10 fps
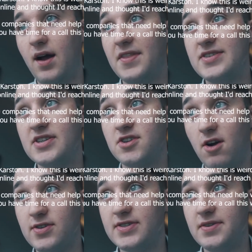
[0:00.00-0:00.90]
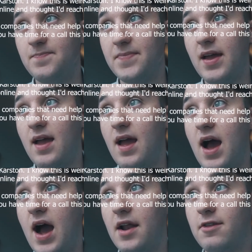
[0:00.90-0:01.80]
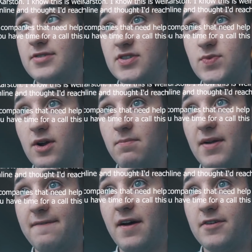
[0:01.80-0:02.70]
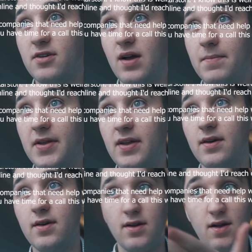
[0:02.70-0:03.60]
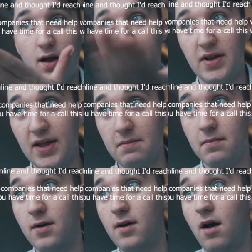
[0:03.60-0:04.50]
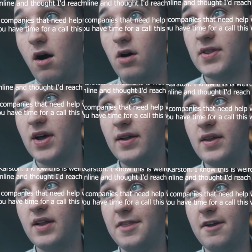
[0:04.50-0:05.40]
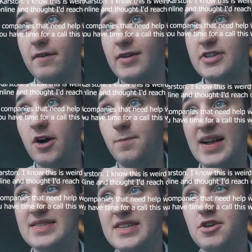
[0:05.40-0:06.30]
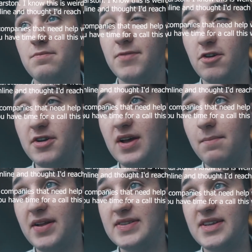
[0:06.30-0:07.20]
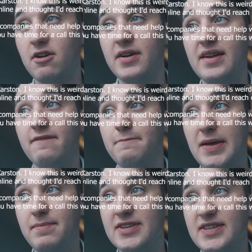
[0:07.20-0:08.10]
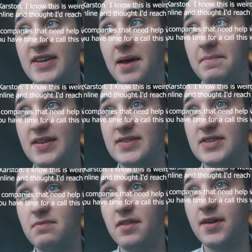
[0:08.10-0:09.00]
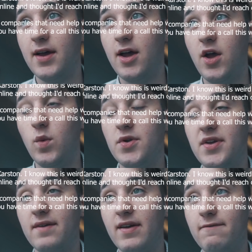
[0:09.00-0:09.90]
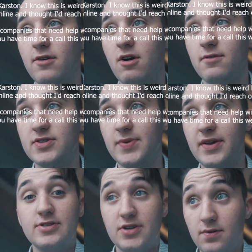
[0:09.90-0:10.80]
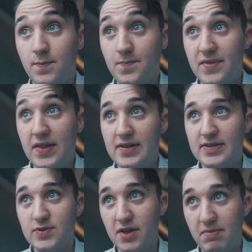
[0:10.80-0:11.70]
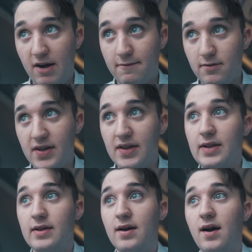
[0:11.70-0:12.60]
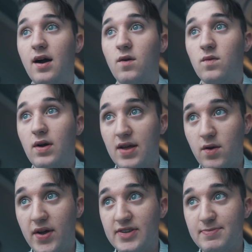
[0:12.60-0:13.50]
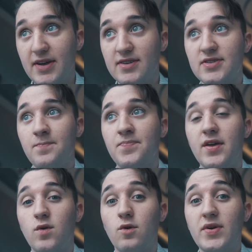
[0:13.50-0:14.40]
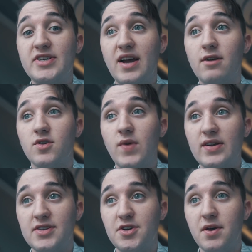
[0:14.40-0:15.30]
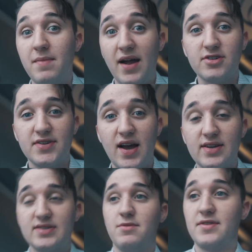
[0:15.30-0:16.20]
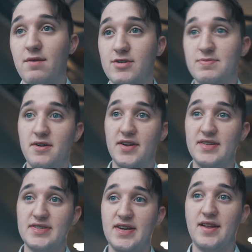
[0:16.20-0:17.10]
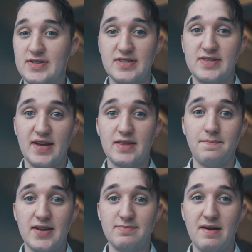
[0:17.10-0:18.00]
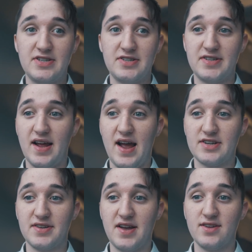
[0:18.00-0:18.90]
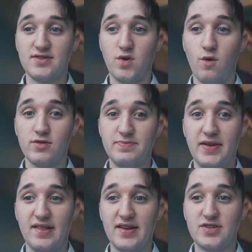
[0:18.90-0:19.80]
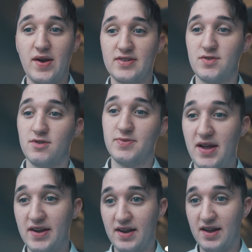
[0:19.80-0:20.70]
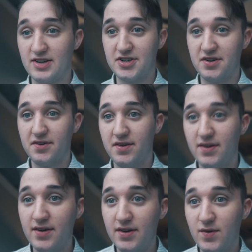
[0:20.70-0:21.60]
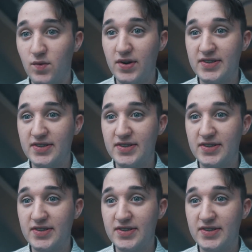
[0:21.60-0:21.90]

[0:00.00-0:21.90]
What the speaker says: This is Karsten. I know this is weird, but I found your company name online and I thought I'd reach out. I can send you 30 companies that are in need of PPC campaigns this month. When do you have time for a call this week? So this is really powerful in a lot of ways because we're reaching out directly to them. I actually got someone that responded and said, this is like the best message that I actually got towards me, like directed towards me. I can kind of show you what he